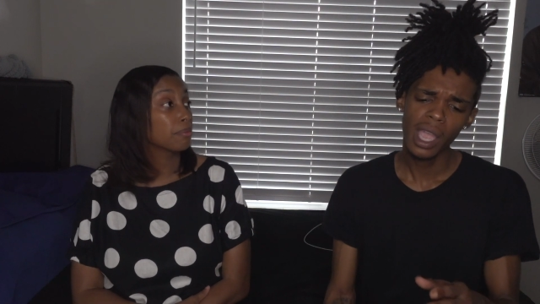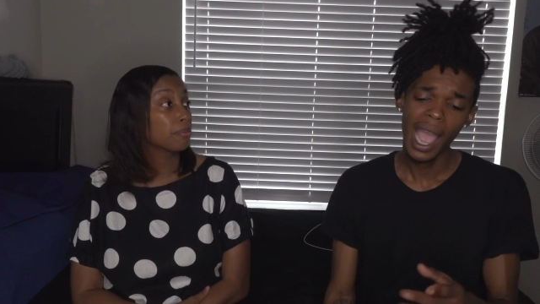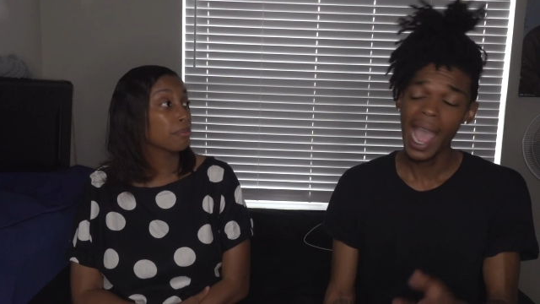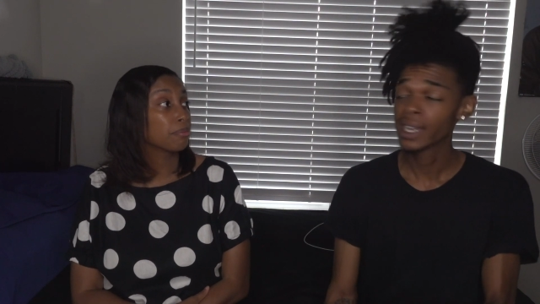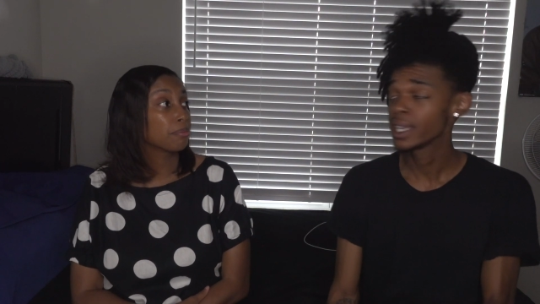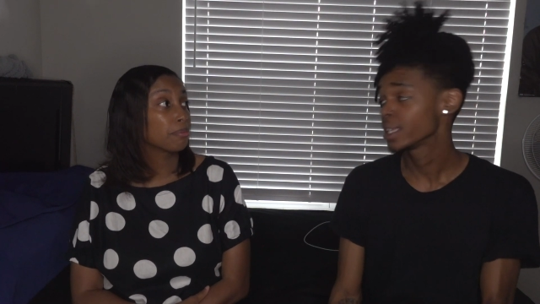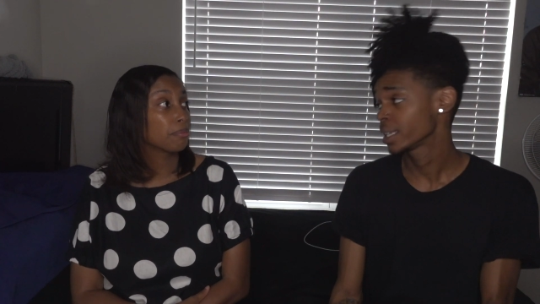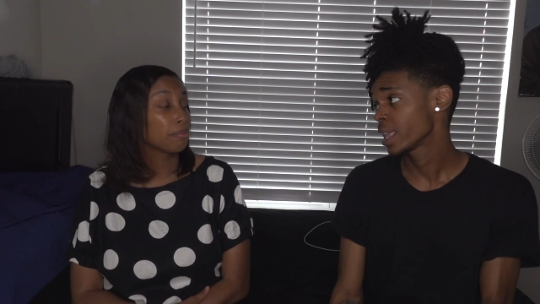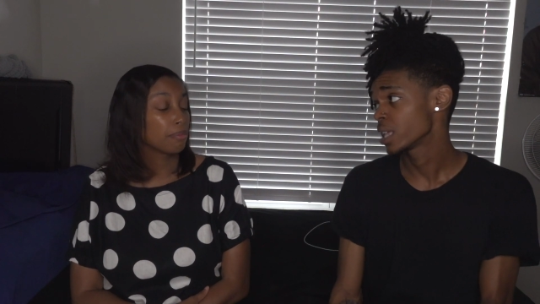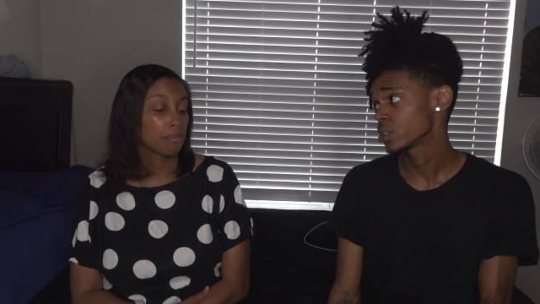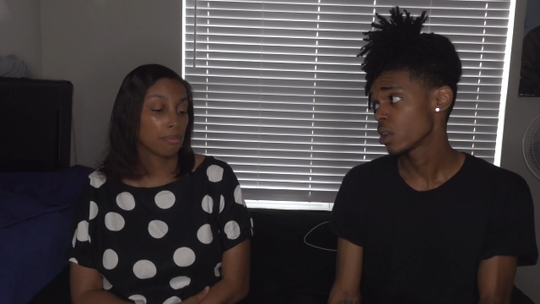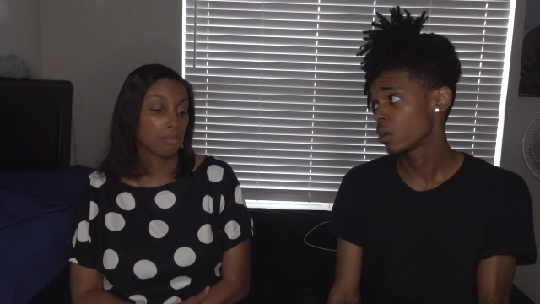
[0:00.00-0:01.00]
Speaker 1: I did like
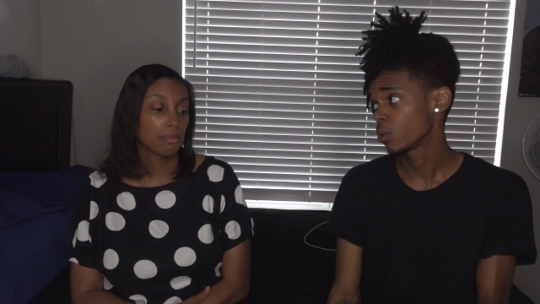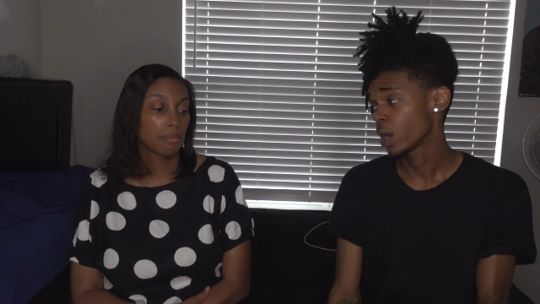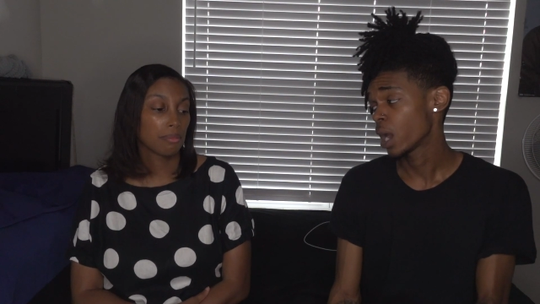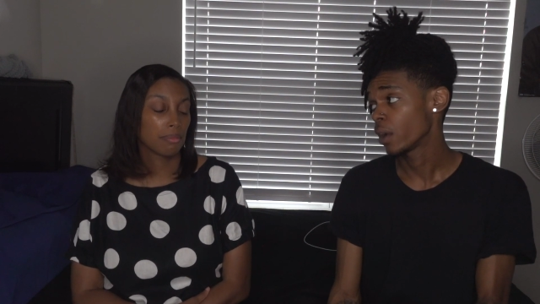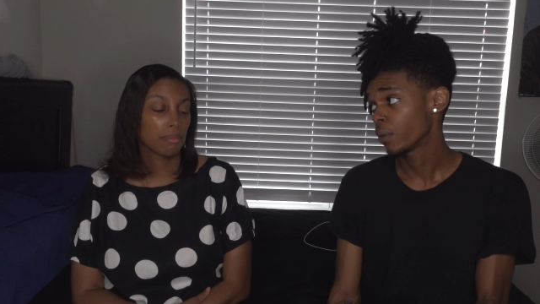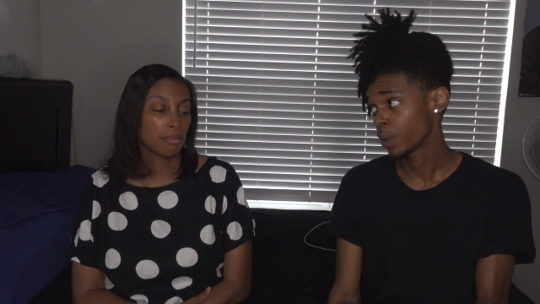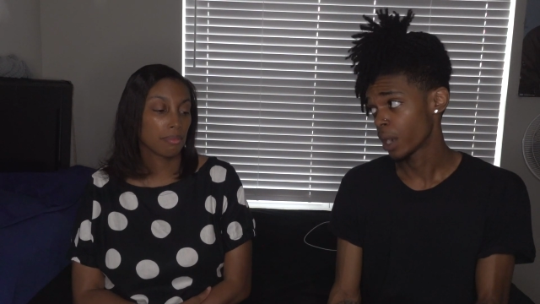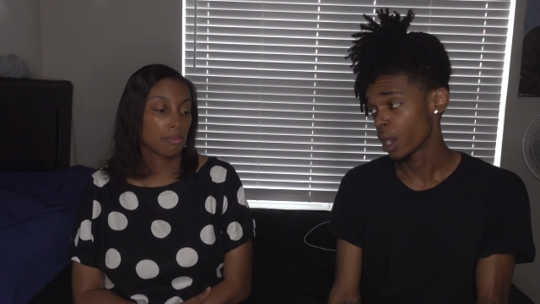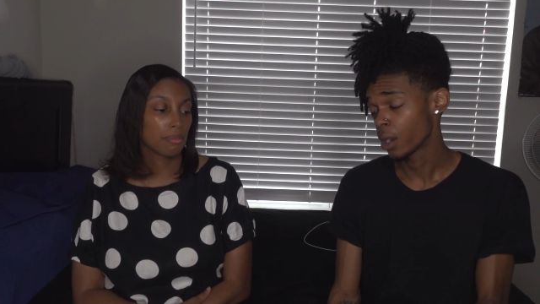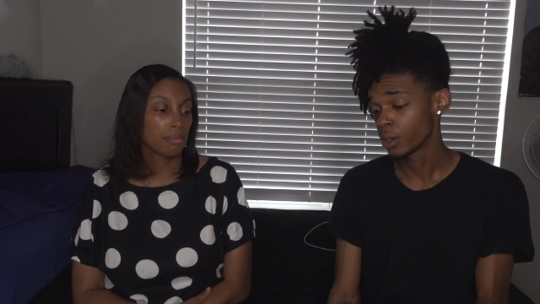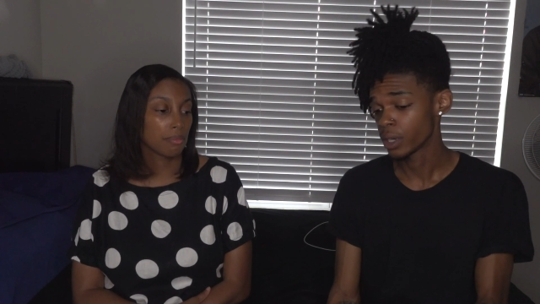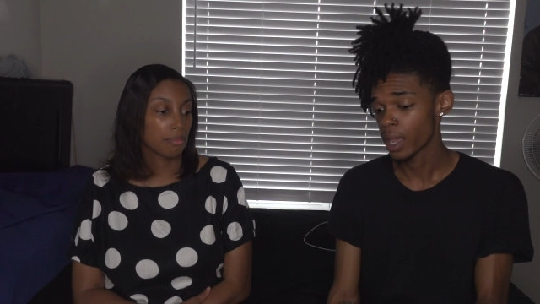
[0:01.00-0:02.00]
that song when I when I
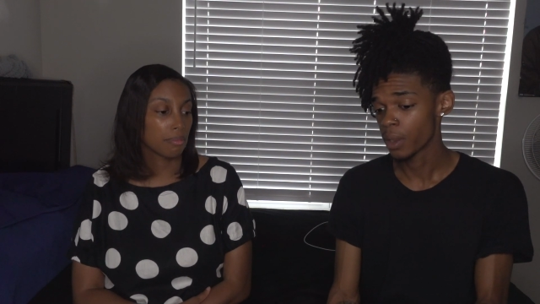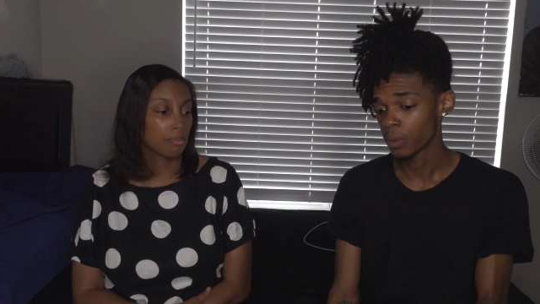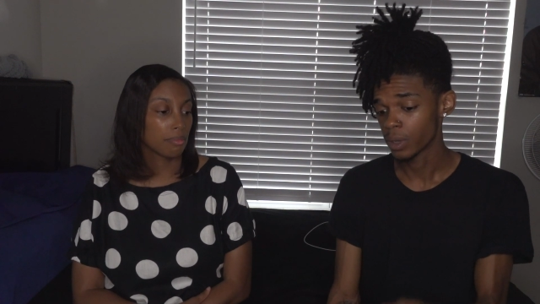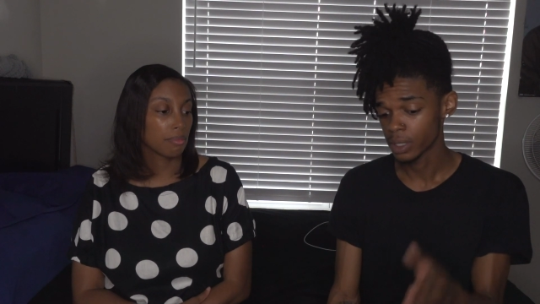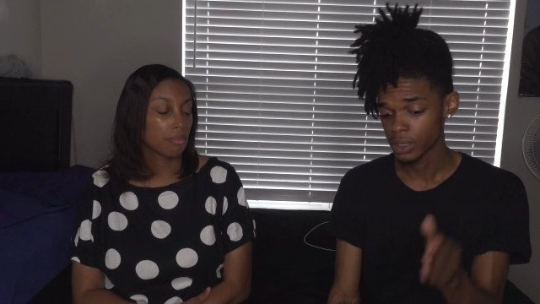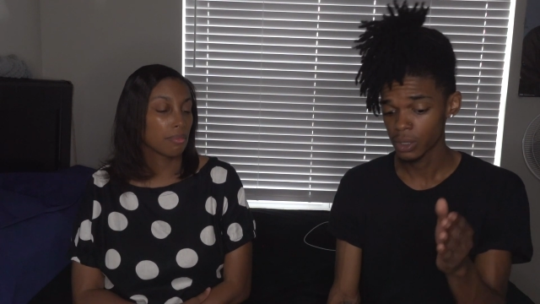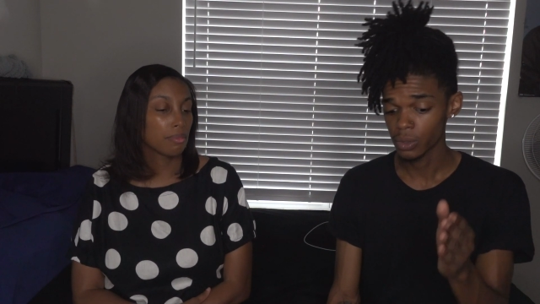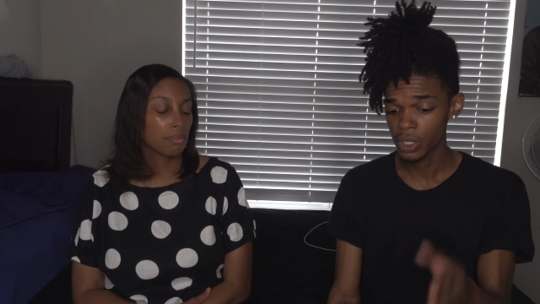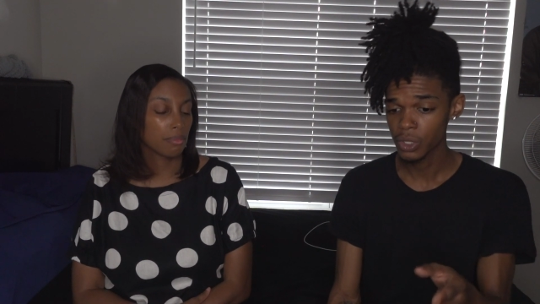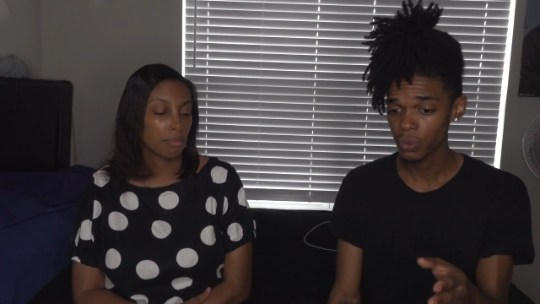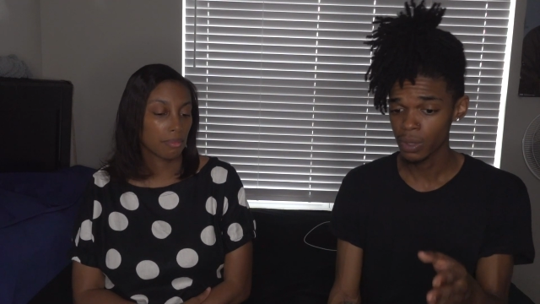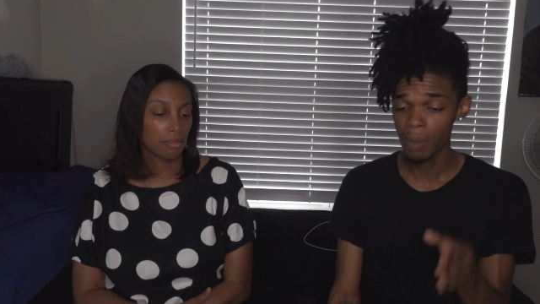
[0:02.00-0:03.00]
heard that one. So
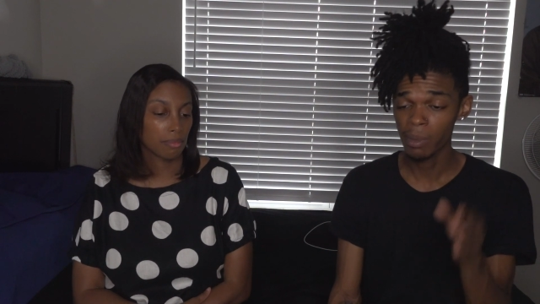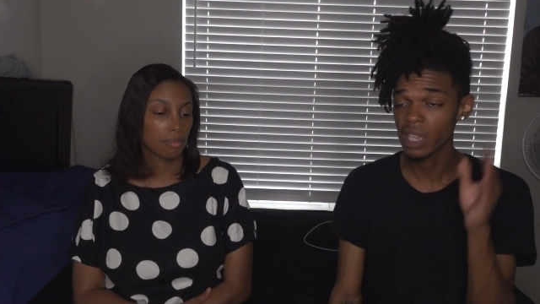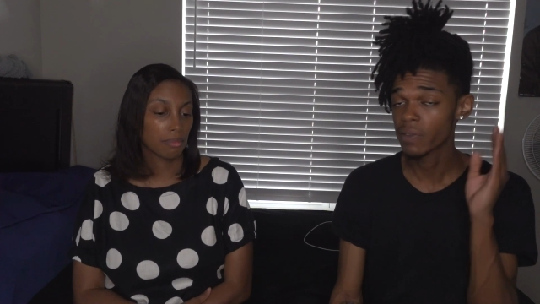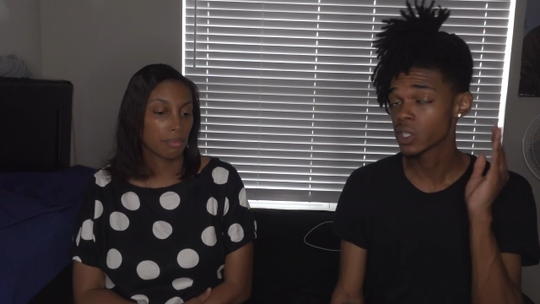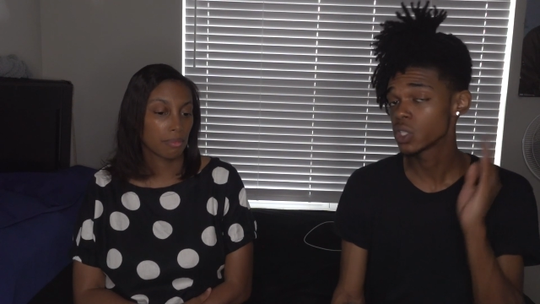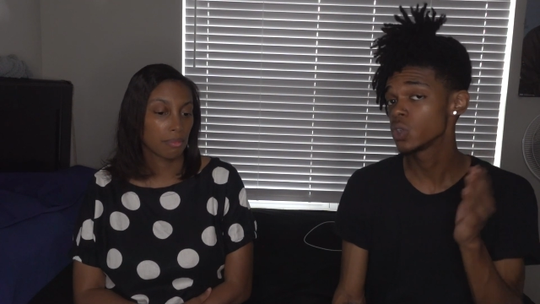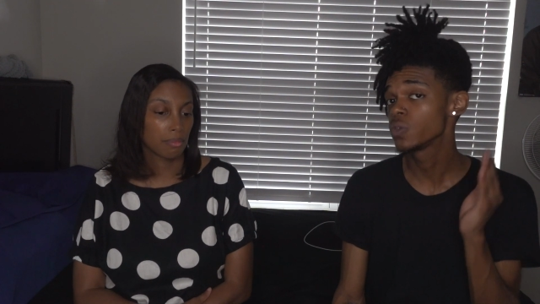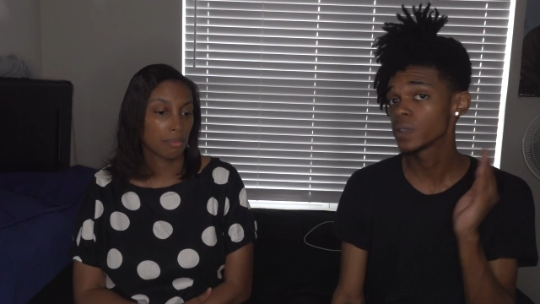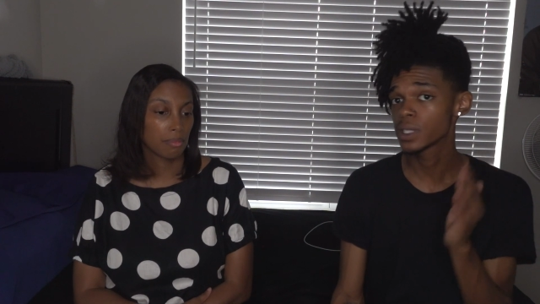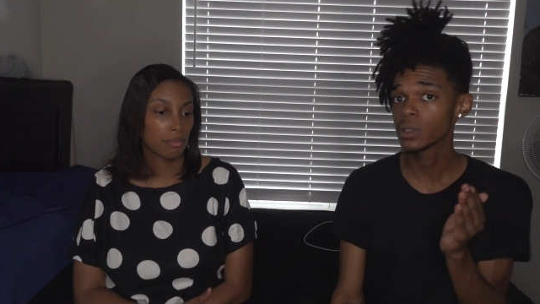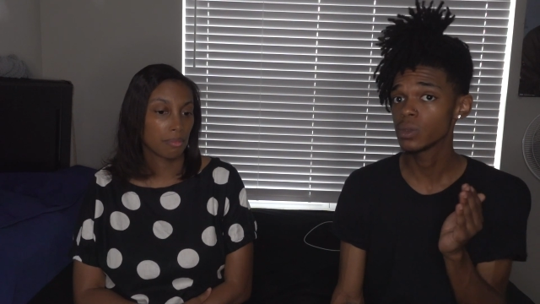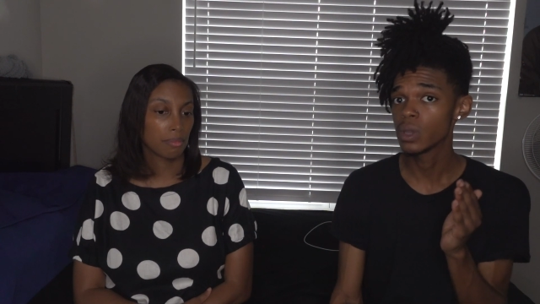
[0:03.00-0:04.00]
this one I'm gonna give her two for
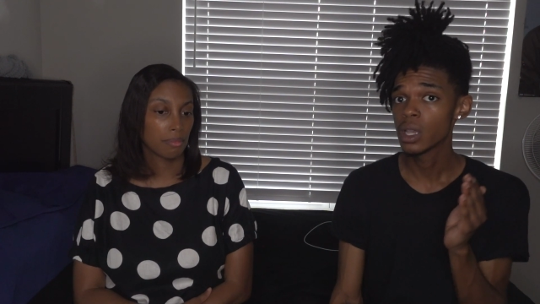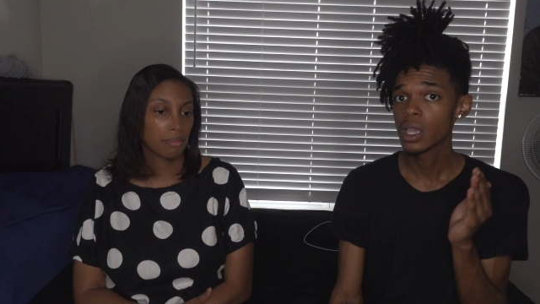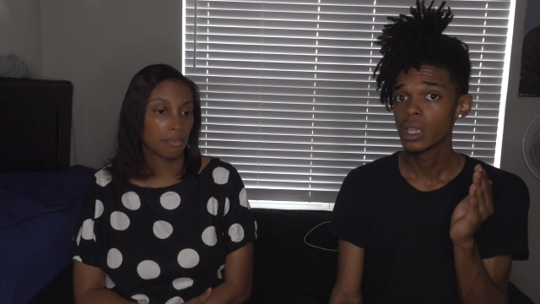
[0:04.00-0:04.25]
two